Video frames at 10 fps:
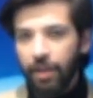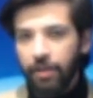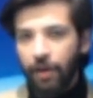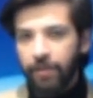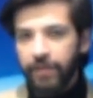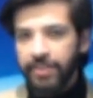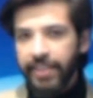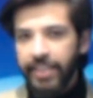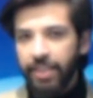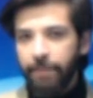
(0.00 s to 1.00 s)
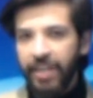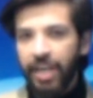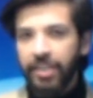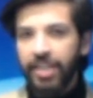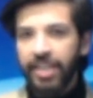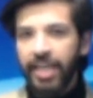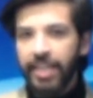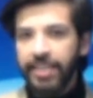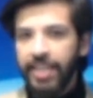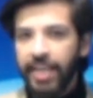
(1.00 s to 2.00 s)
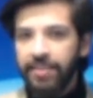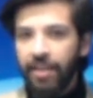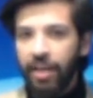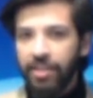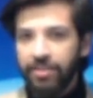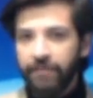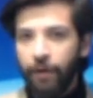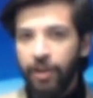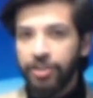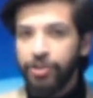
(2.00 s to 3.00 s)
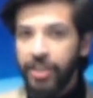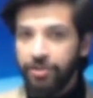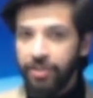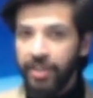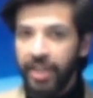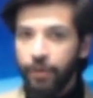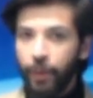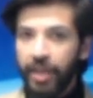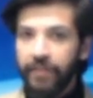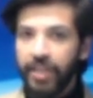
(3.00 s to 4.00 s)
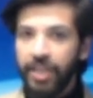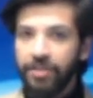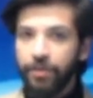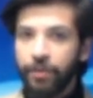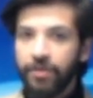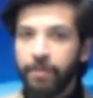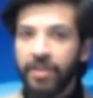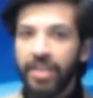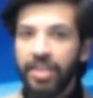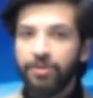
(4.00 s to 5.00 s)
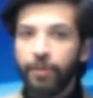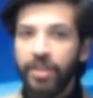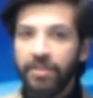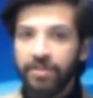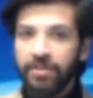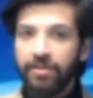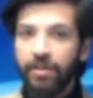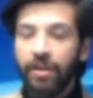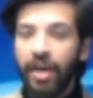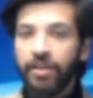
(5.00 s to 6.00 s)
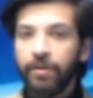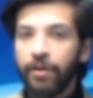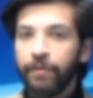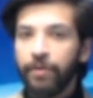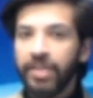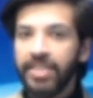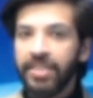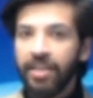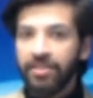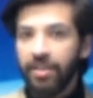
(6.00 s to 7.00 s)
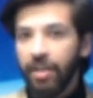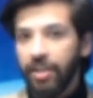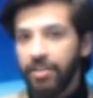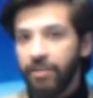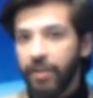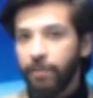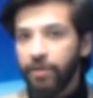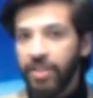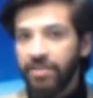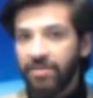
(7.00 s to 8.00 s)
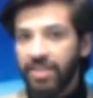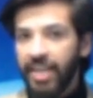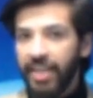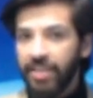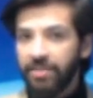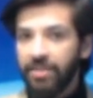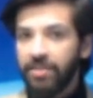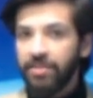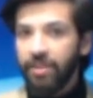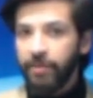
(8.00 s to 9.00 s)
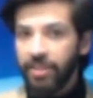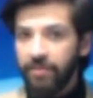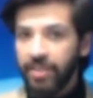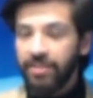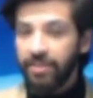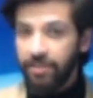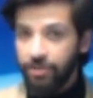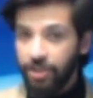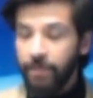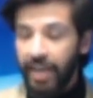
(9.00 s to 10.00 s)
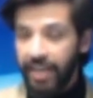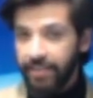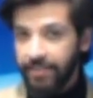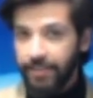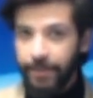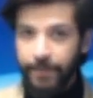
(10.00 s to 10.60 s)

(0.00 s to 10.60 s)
Congress leader Priyanka Gandhi has asked for a judicial inquiry into Uttar Pradesh police's unlawful conduct during protests against Discriminatory Citizenship Act.